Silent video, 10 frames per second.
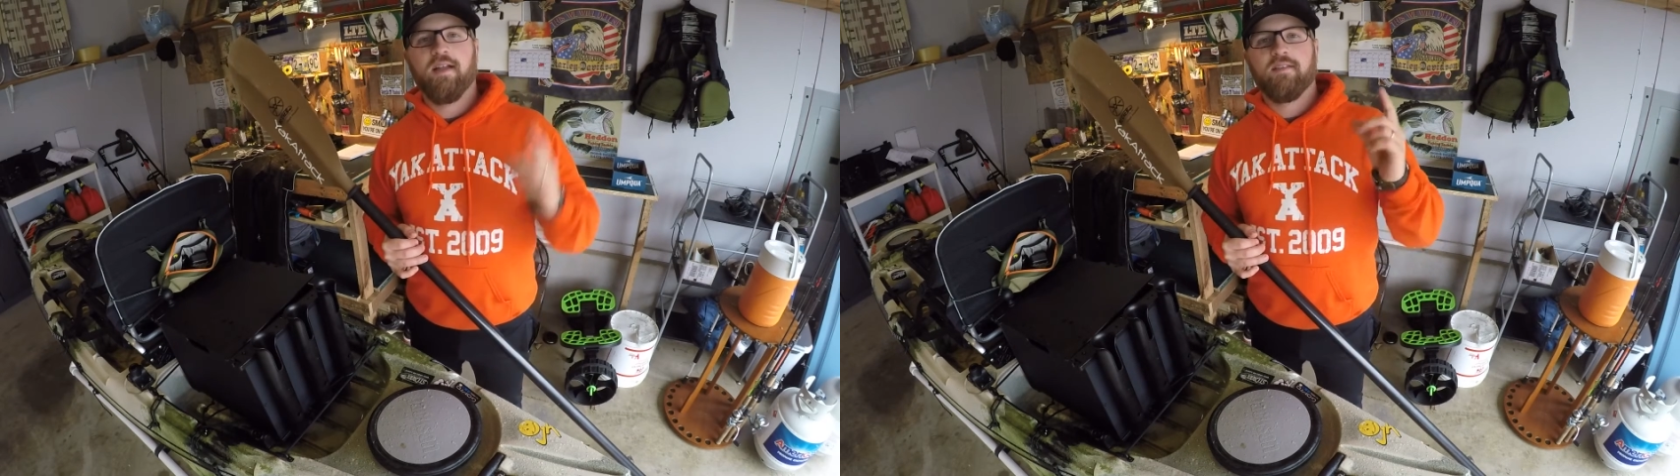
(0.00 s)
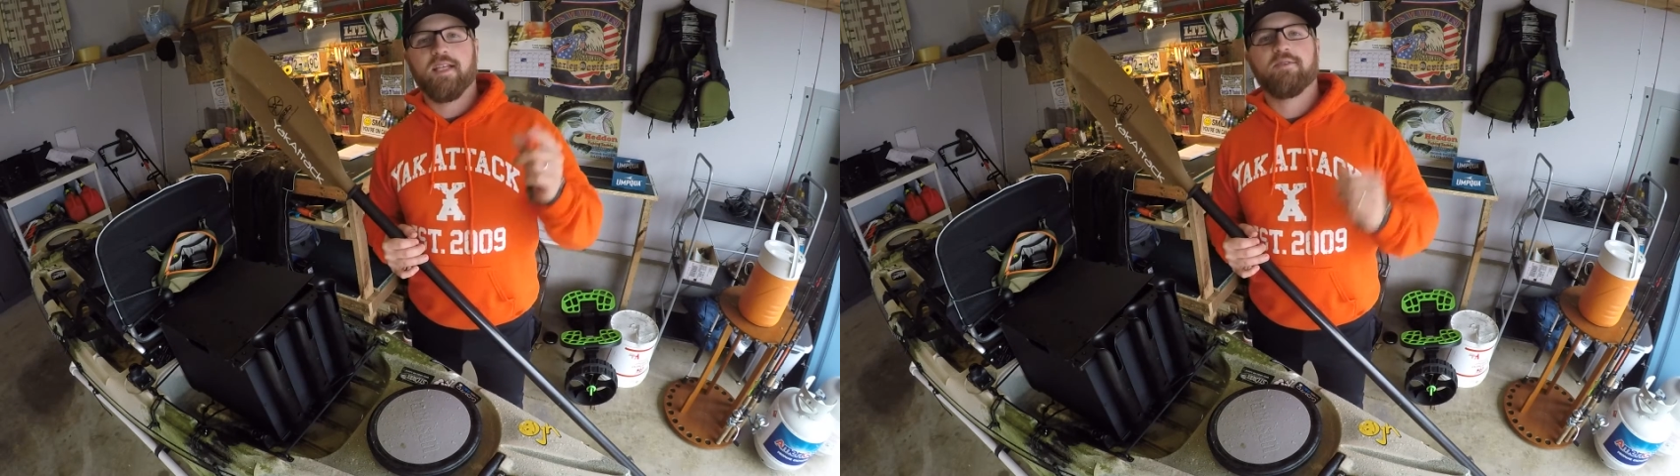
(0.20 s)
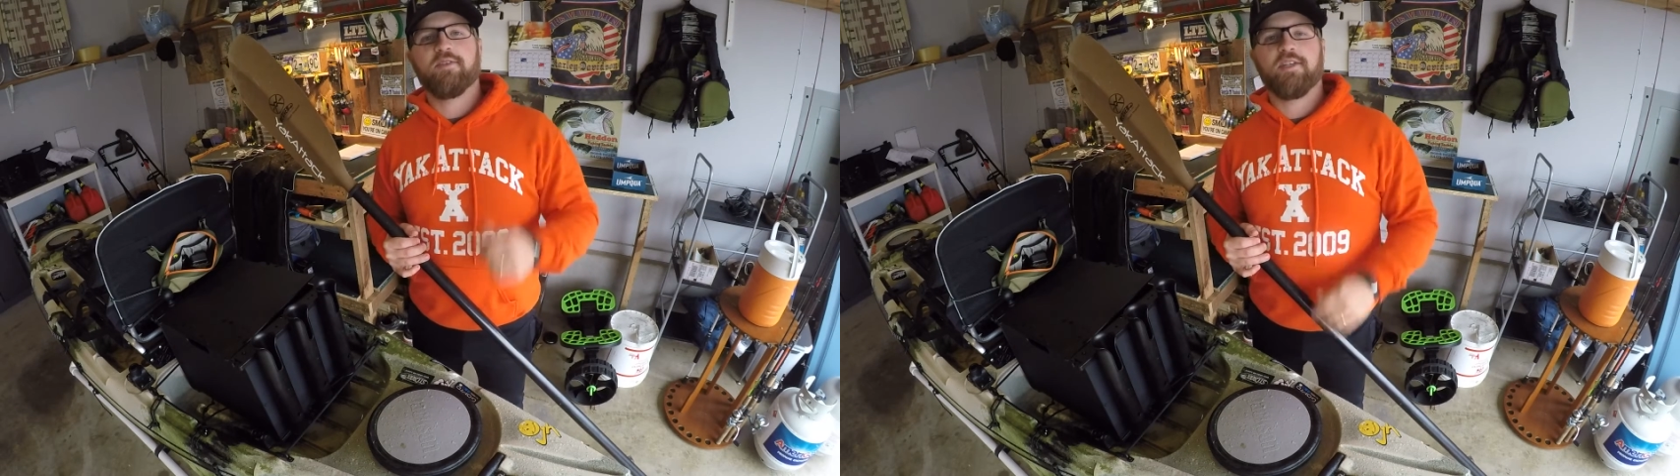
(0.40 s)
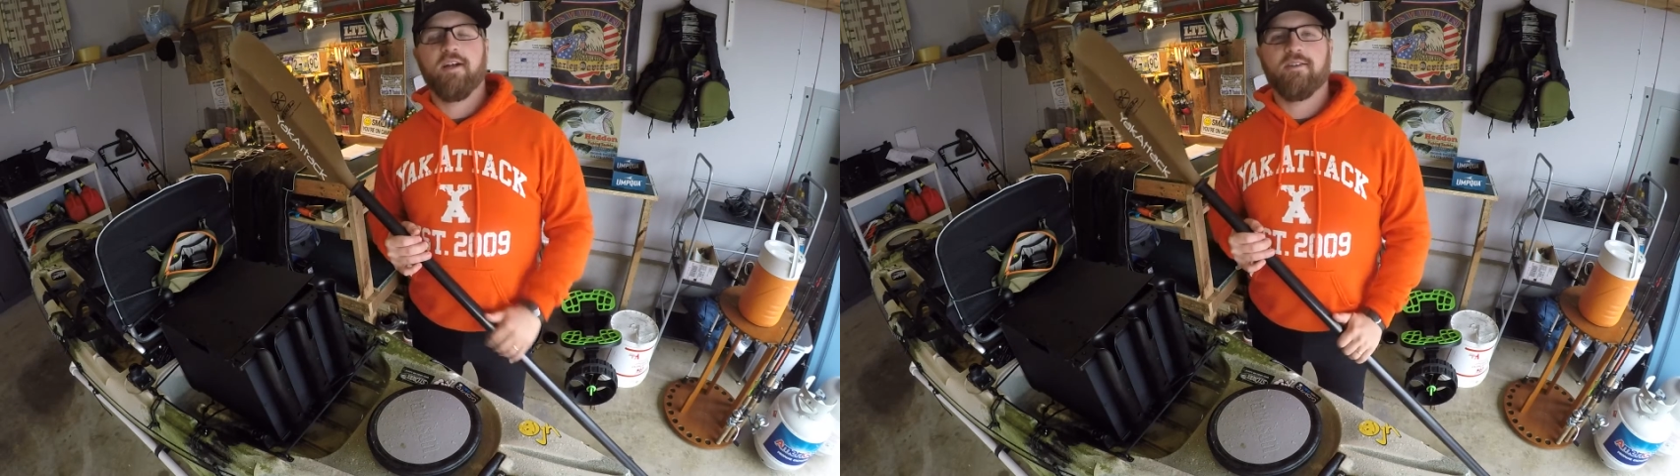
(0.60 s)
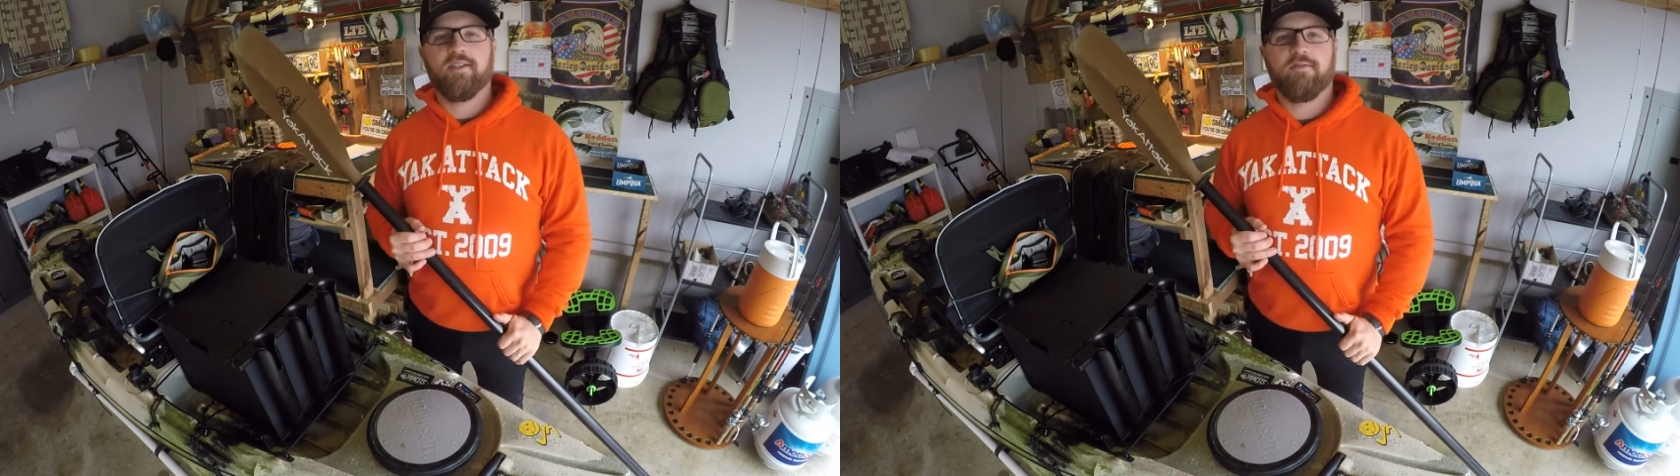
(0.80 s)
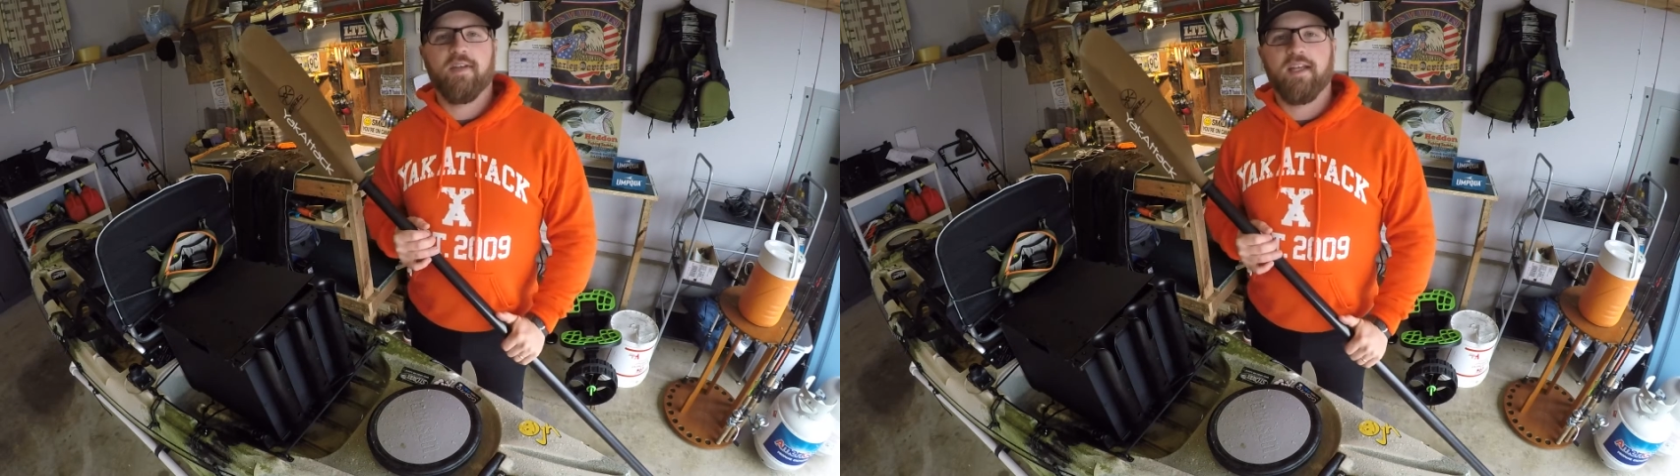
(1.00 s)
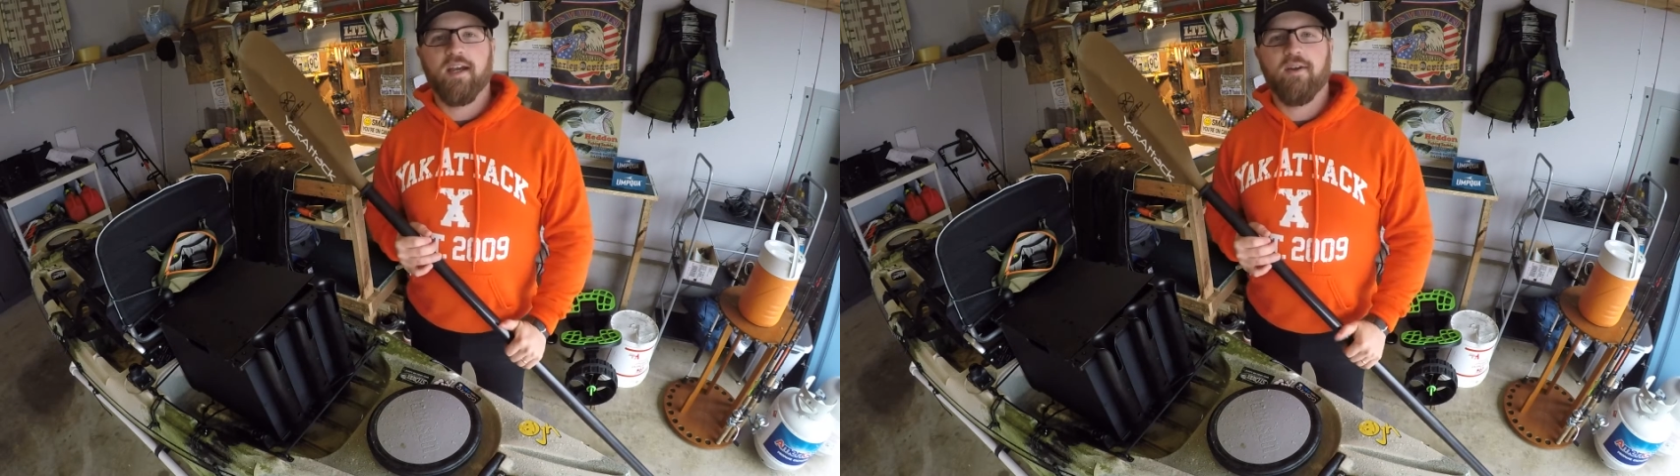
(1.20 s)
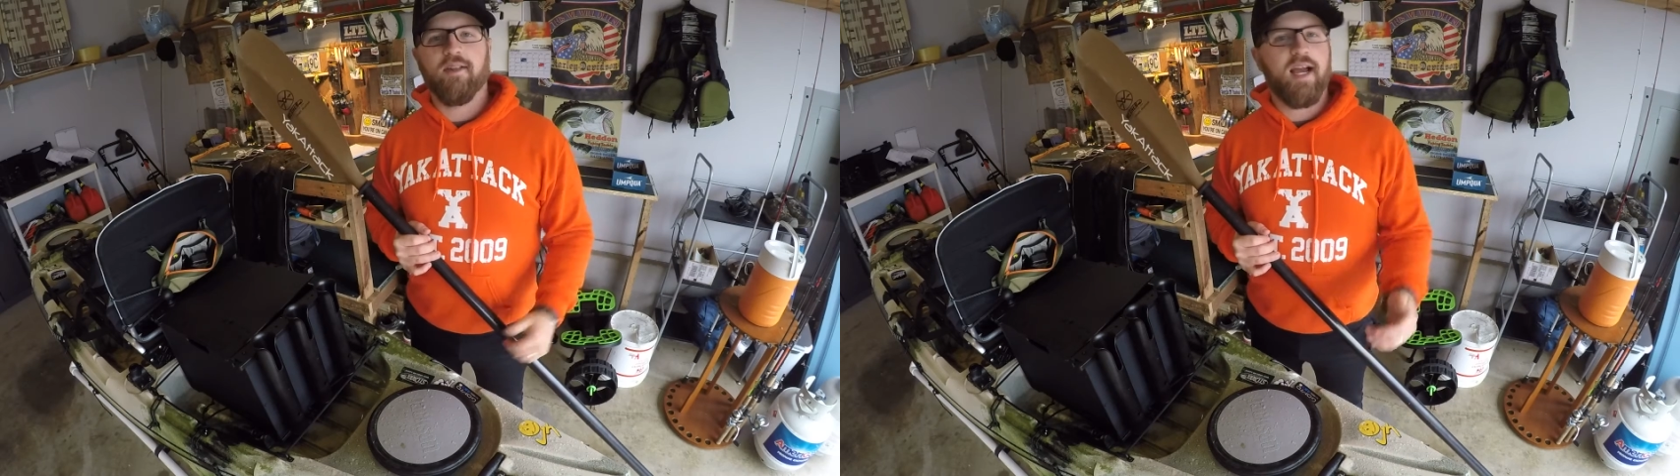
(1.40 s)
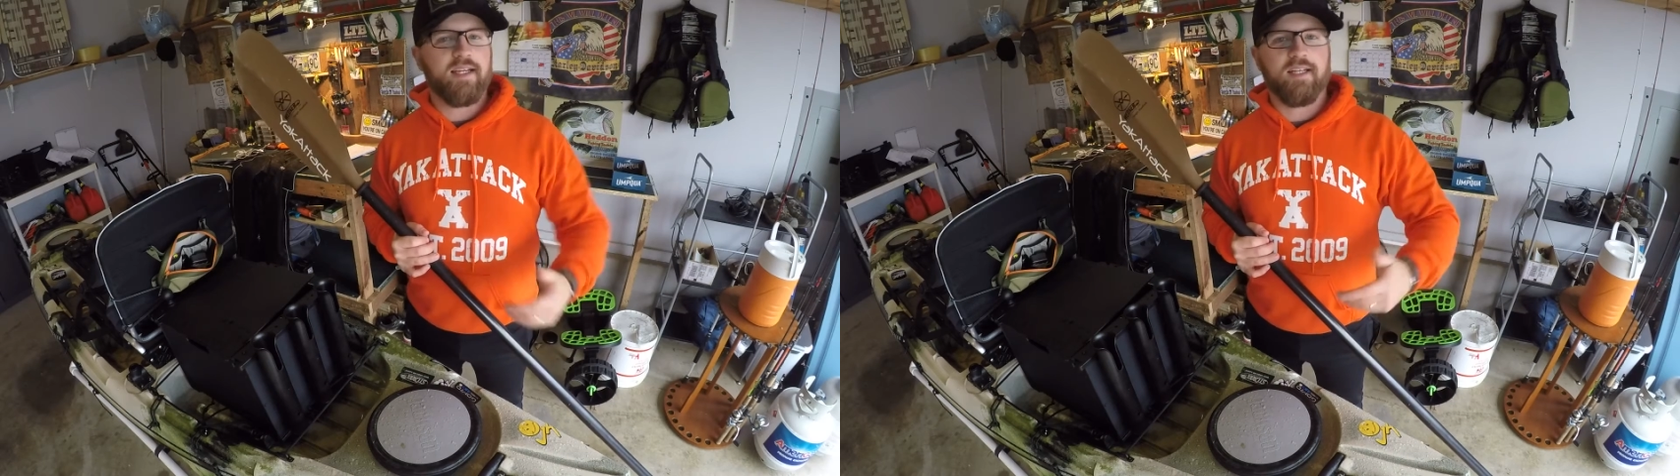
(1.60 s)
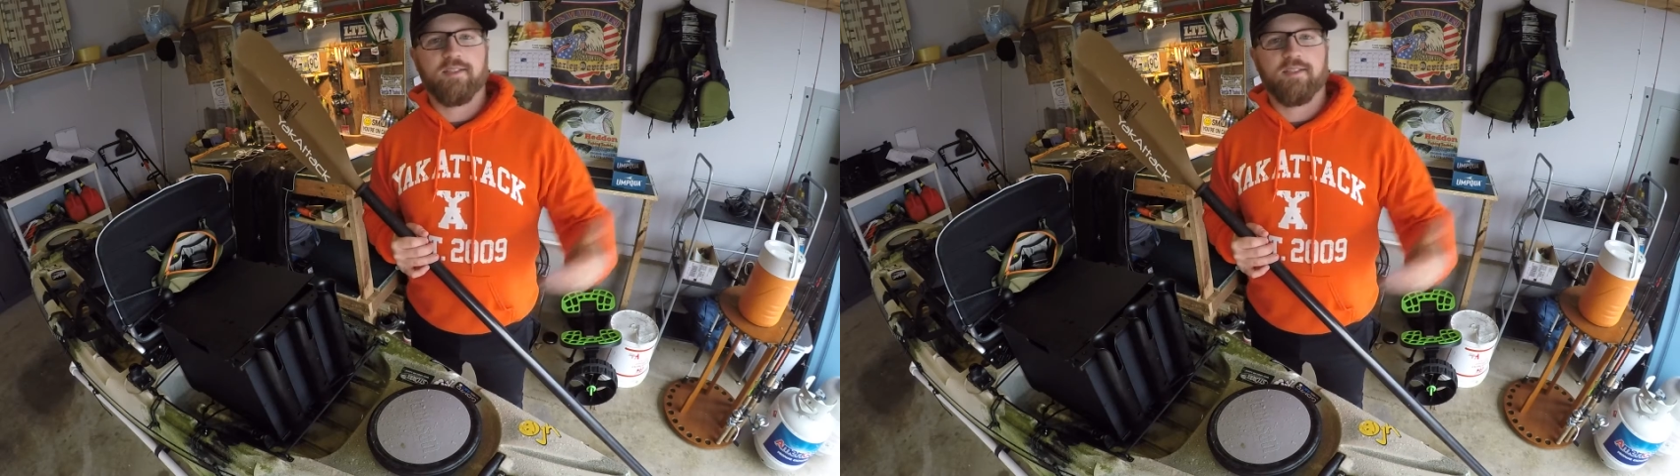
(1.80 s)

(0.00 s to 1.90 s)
Thanks for sharing this video, liking,